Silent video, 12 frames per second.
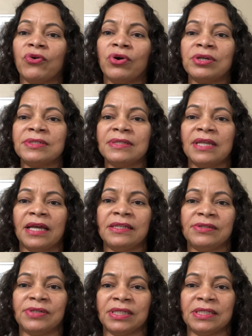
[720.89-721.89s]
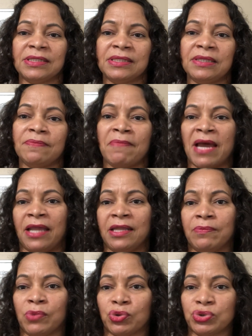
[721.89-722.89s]
course, that there is bad
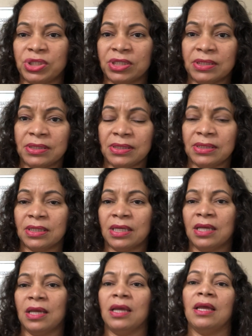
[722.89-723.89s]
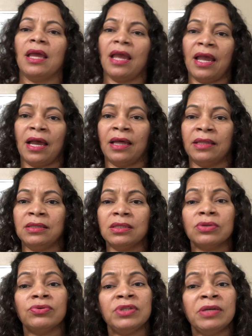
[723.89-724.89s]
emotions and
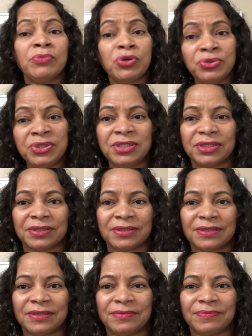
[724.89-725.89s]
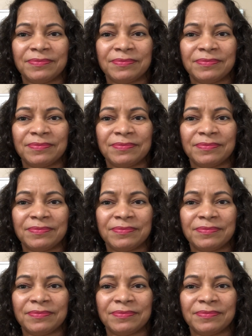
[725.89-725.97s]
good emotions.